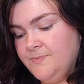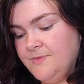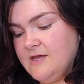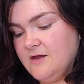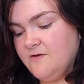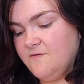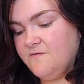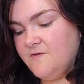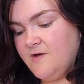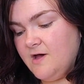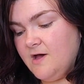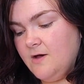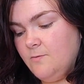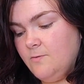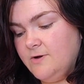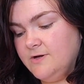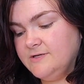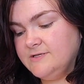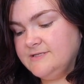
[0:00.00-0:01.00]
And there are
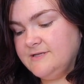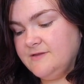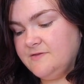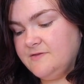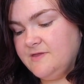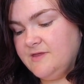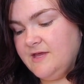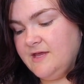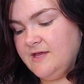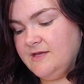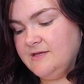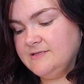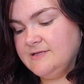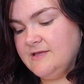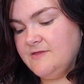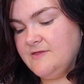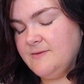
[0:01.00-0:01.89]
far worse things